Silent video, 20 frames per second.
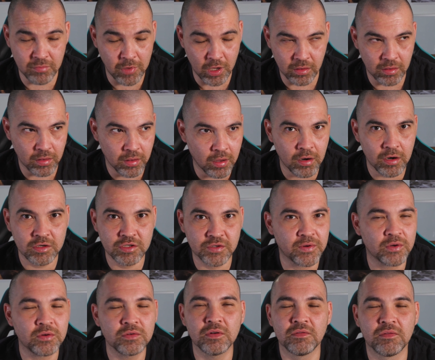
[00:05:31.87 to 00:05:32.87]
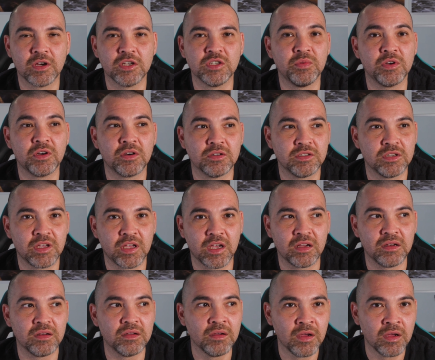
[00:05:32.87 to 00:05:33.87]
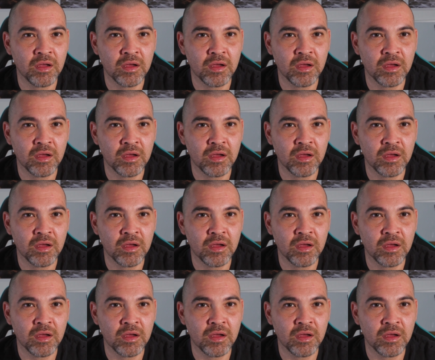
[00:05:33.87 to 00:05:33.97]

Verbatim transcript: a, a large focal range because it can